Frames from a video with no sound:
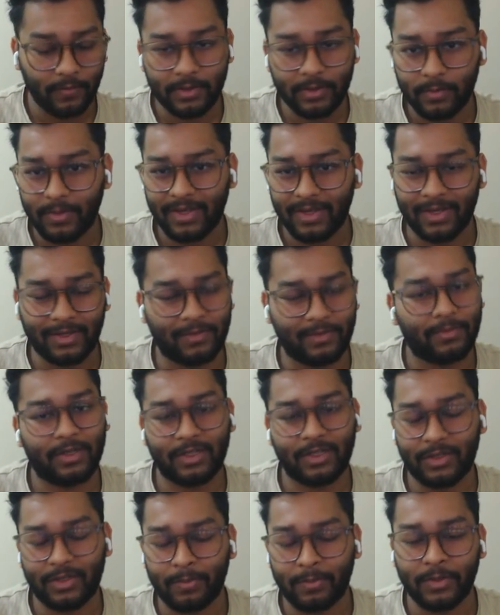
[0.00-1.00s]
The reason being,
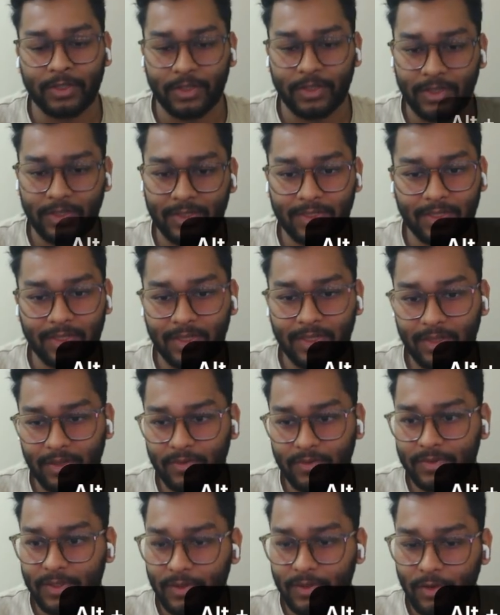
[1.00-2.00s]
it's much
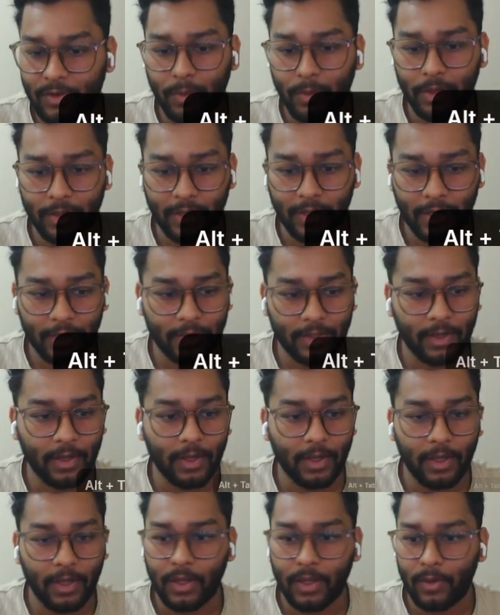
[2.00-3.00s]
easier than using command
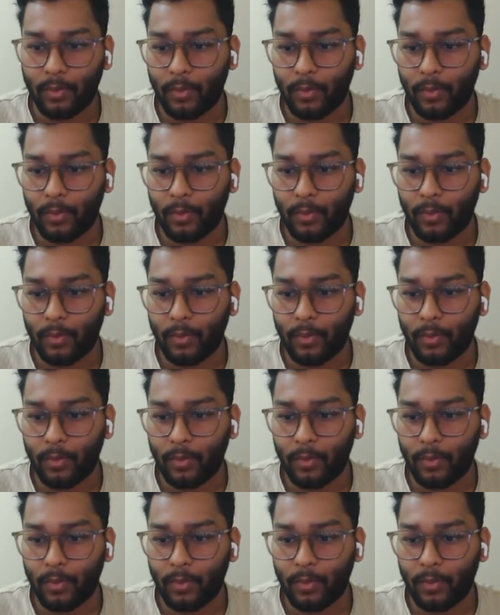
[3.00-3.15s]
line.